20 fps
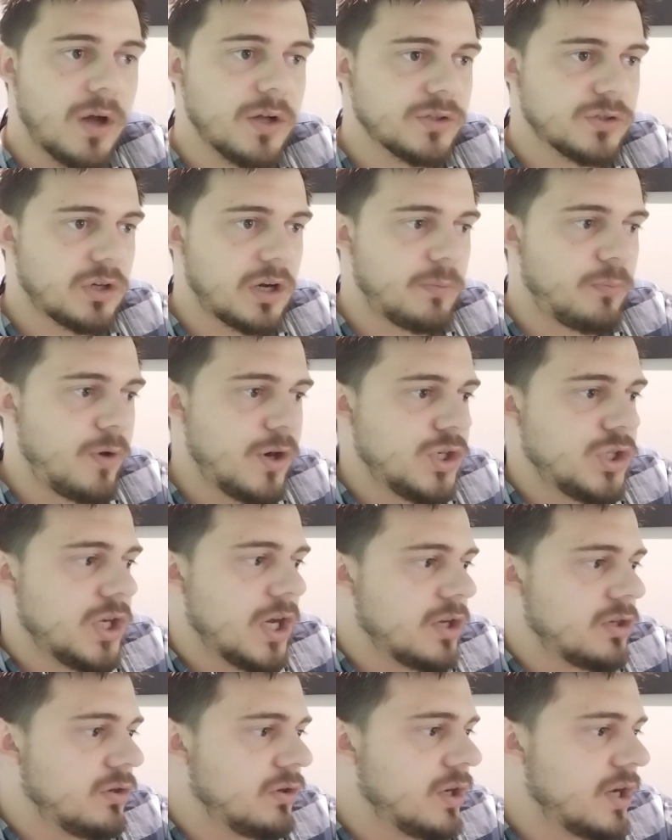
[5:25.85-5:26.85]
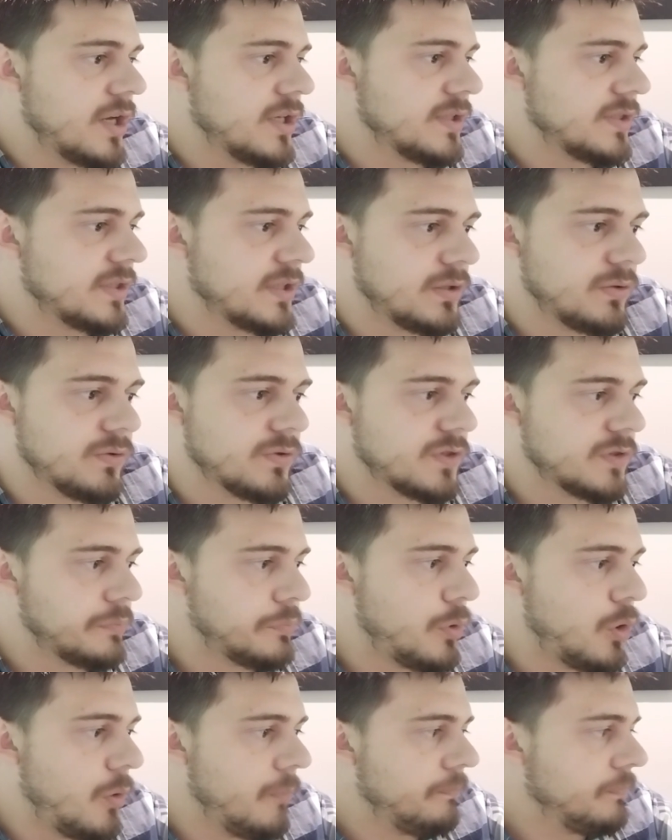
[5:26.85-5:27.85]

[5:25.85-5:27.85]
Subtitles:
so I appreciate you guys and all the support.